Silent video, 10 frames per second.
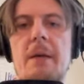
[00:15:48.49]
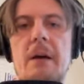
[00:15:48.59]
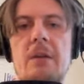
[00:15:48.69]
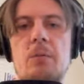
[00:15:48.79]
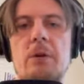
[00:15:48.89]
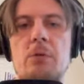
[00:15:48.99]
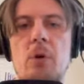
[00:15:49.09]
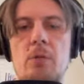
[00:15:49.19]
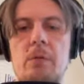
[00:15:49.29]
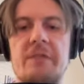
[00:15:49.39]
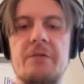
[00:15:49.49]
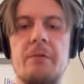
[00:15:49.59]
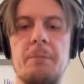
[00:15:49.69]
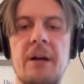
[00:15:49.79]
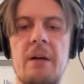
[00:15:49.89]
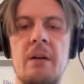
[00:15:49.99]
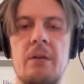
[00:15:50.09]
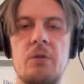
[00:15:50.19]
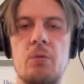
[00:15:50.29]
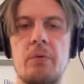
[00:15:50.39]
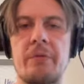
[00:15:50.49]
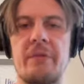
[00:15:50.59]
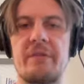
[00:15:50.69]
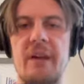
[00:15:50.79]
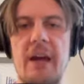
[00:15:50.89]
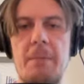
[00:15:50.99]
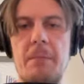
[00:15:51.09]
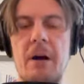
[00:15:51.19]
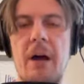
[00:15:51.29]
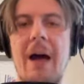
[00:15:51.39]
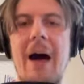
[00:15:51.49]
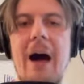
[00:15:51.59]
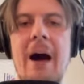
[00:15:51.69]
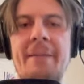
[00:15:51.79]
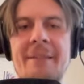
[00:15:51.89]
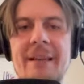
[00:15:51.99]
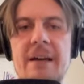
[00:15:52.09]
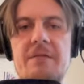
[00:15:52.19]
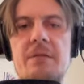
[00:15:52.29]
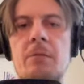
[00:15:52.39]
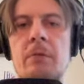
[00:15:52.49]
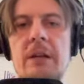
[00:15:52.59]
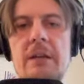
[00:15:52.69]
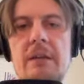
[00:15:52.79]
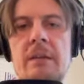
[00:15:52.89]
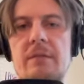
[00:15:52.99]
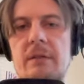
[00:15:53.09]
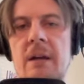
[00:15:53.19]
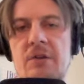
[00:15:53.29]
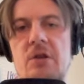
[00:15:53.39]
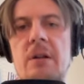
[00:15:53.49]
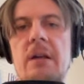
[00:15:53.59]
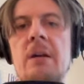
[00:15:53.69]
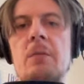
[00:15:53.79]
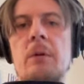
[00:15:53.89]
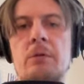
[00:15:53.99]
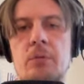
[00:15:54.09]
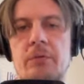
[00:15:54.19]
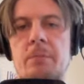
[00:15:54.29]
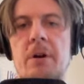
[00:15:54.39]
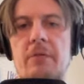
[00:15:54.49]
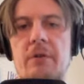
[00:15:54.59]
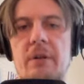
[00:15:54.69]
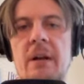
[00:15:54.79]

It will always remain return the same unless read is actually equal to the buffer.